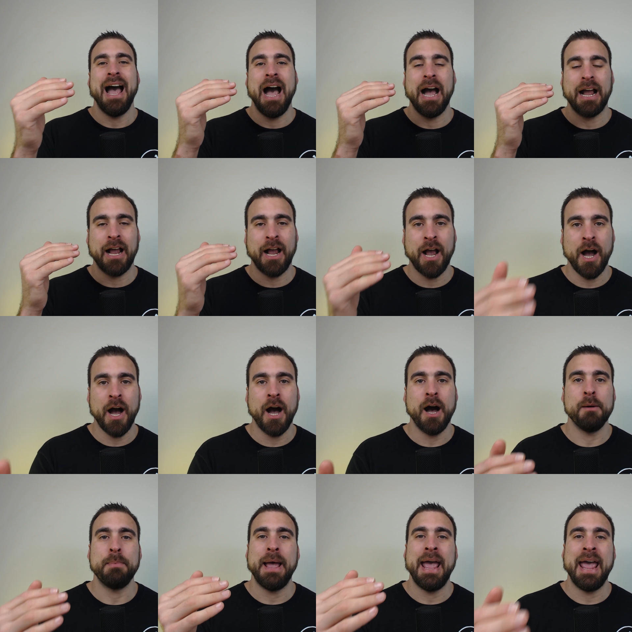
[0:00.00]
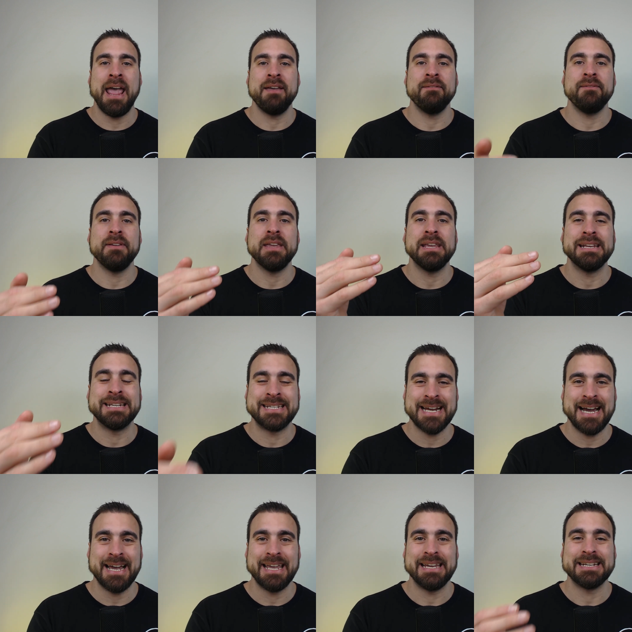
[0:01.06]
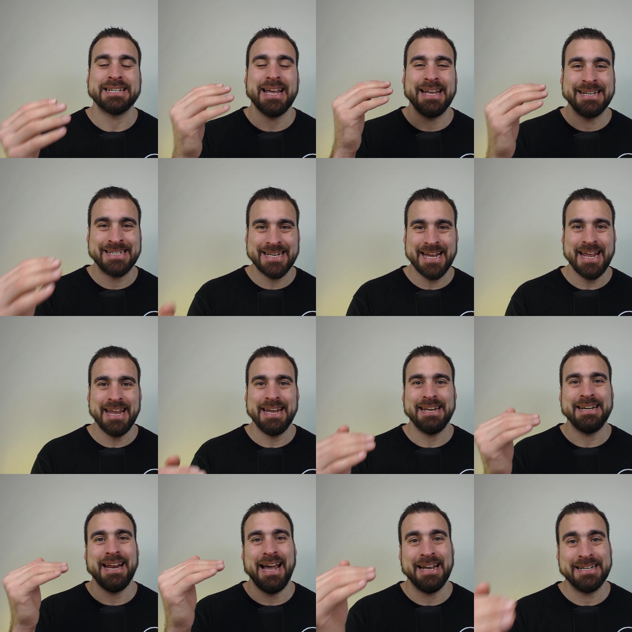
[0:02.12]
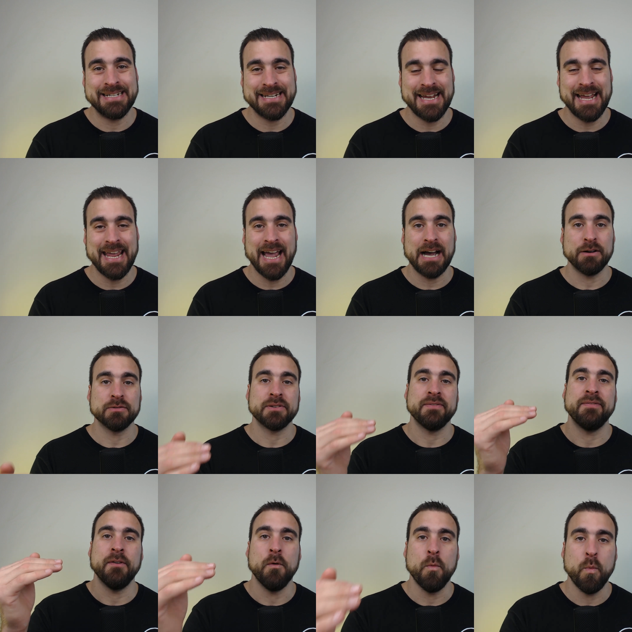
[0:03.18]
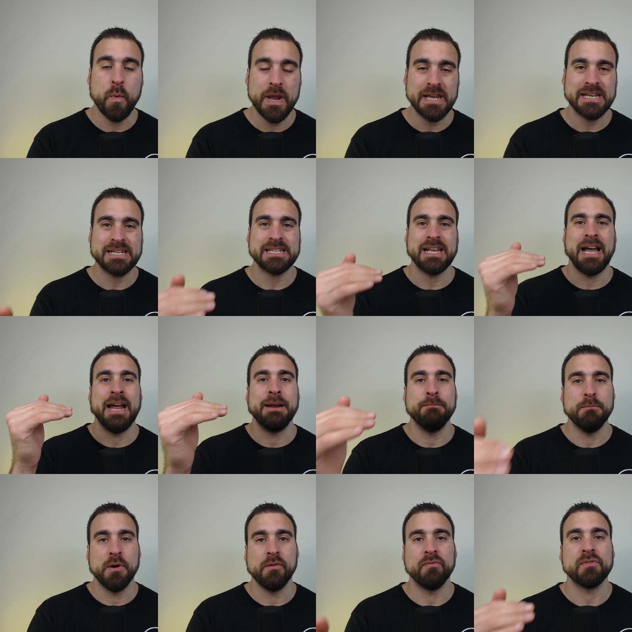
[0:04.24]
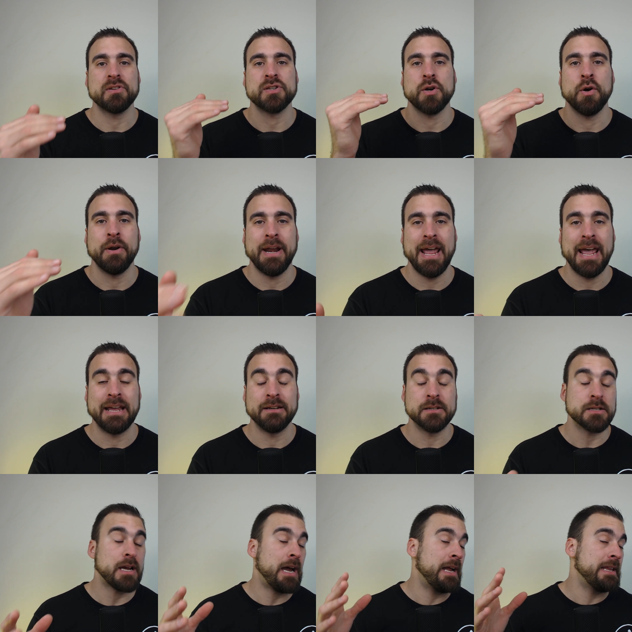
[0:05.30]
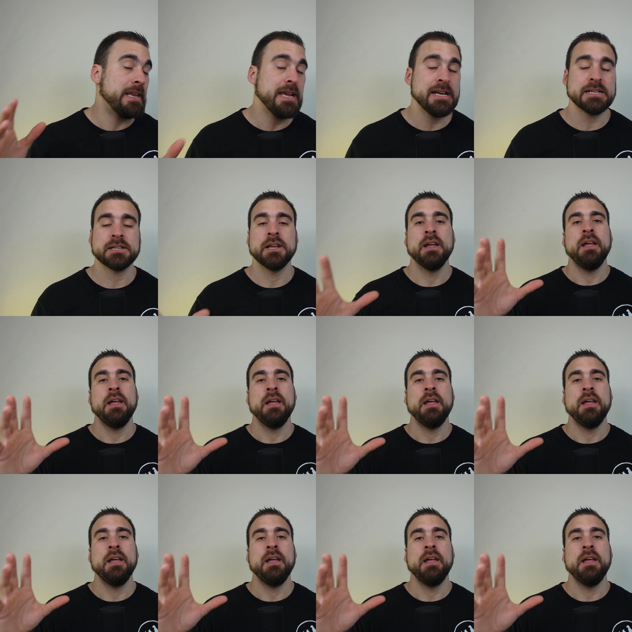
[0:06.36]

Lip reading: a carb-heavy diet day in and day out for weeks and months on end. And yes,